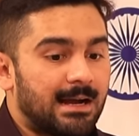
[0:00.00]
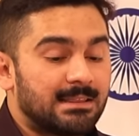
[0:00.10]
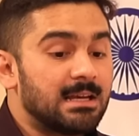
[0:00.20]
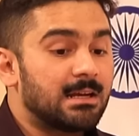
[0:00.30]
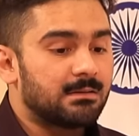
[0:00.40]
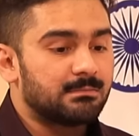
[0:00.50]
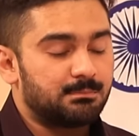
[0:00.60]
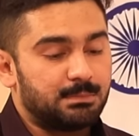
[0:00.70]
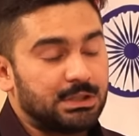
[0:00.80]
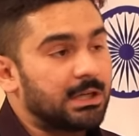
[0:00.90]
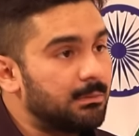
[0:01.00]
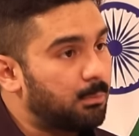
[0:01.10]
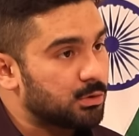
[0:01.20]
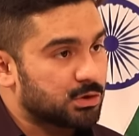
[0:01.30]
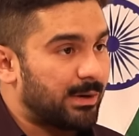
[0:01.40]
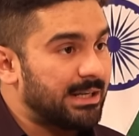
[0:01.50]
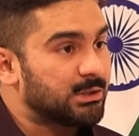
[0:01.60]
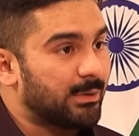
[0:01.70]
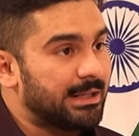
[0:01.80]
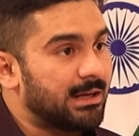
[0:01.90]
I think particularly
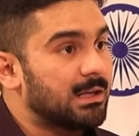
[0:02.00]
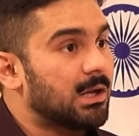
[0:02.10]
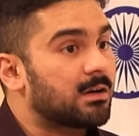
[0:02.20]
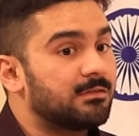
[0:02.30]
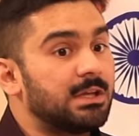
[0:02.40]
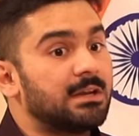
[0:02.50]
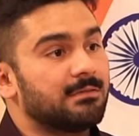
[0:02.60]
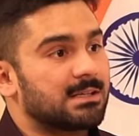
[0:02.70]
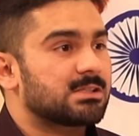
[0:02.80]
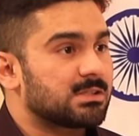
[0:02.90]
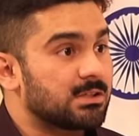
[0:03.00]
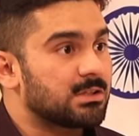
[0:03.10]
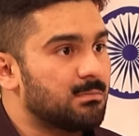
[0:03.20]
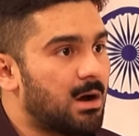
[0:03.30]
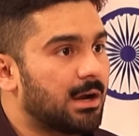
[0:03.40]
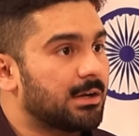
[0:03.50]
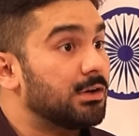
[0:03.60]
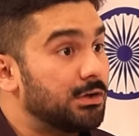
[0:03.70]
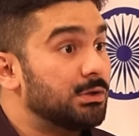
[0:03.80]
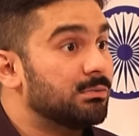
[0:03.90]
post-2020, a lot of the investors into the market
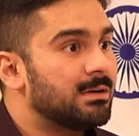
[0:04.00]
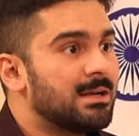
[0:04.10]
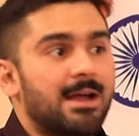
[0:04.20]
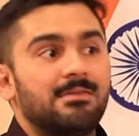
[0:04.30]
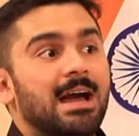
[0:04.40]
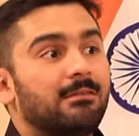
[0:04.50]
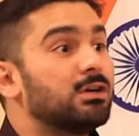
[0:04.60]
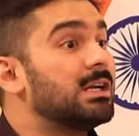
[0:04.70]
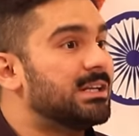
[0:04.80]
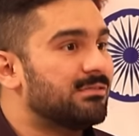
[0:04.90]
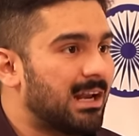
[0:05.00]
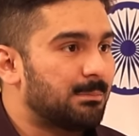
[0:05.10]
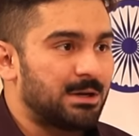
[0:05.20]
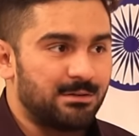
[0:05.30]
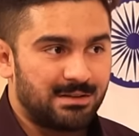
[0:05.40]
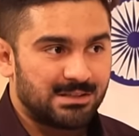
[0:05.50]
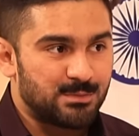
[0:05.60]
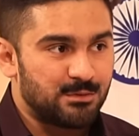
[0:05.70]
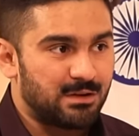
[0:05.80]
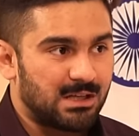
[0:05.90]
are new. And they haven't really developed an
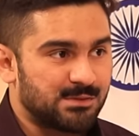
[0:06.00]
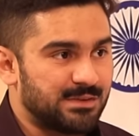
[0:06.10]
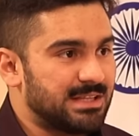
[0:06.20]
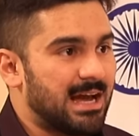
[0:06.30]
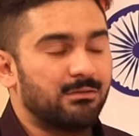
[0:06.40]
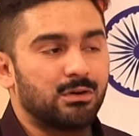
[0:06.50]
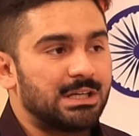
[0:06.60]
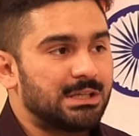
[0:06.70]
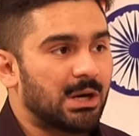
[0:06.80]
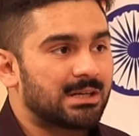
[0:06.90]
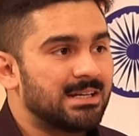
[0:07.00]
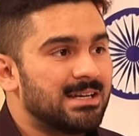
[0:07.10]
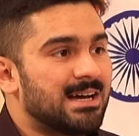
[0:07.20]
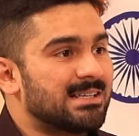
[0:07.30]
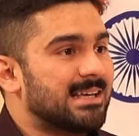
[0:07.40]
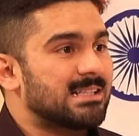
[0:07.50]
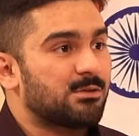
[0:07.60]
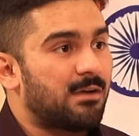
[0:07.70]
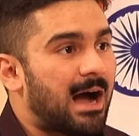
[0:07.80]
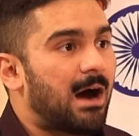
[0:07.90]
investment philosophy. They haven't really got a sense
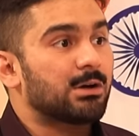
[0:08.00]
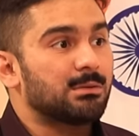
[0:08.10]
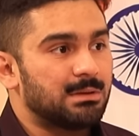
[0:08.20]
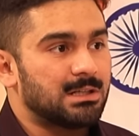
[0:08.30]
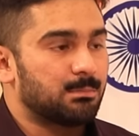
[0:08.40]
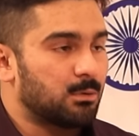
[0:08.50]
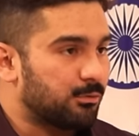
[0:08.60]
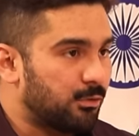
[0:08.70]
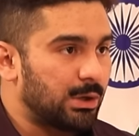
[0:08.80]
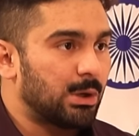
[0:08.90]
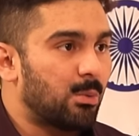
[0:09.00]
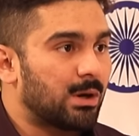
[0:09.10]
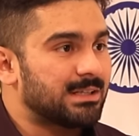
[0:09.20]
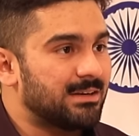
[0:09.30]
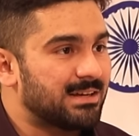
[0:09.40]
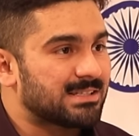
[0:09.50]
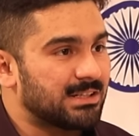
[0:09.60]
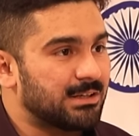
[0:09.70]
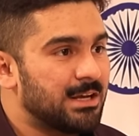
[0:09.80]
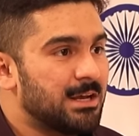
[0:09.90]
of how to build a portfolio or what to invest
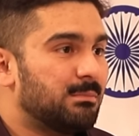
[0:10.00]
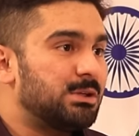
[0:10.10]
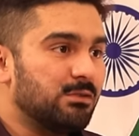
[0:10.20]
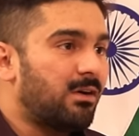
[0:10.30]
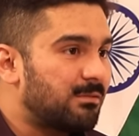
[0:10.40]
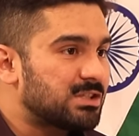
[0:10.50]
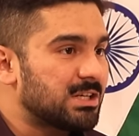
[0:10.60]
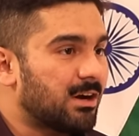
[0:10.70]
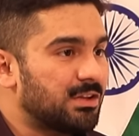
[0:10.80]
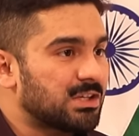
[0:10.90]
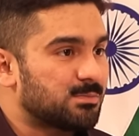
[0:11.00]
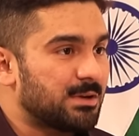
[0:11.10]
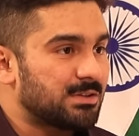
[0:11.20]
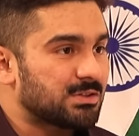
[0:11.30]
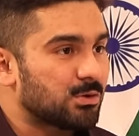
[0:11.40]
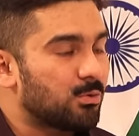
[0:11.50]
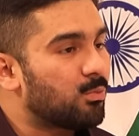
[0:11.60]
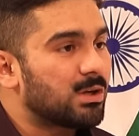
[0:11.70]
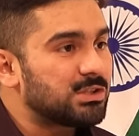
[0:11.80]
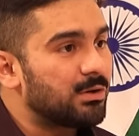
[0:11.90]
in. But you've obviously got the experience. So
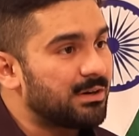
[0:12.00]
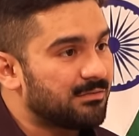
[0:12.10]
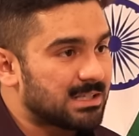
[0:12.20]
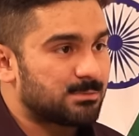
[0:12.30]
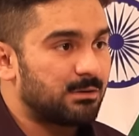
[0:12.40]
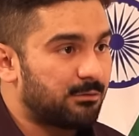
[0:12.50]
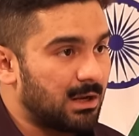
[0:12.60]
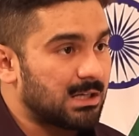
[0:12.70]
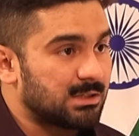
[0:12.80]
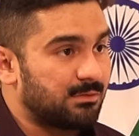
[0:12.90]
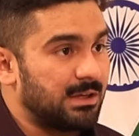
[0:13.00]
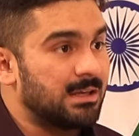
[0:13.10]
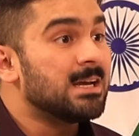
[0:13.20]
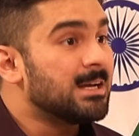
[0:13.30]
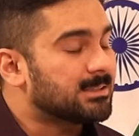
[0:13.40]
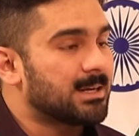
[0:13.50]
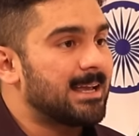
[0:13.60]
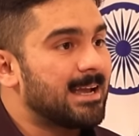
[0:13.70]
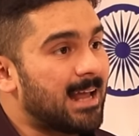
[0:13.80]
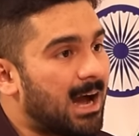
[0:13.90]
what's your investment philosophy
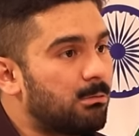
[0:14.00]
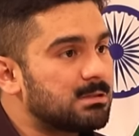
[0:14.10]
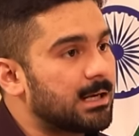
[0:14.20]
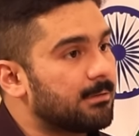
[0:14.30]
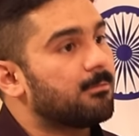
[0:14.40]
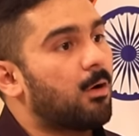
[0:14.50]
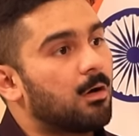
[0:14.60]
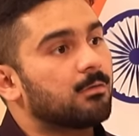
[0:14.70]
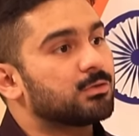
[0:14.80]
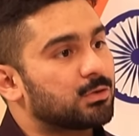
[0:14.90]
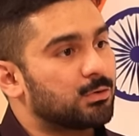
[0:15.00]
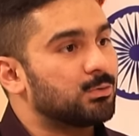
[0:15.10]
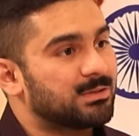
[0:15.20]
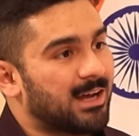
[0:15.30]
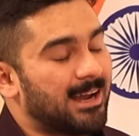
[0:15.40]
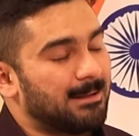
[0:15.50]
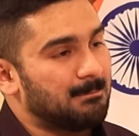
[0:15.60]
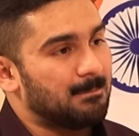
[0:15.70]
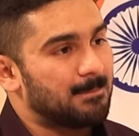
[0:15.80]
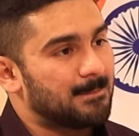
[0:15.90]
today and how has that evolved through time?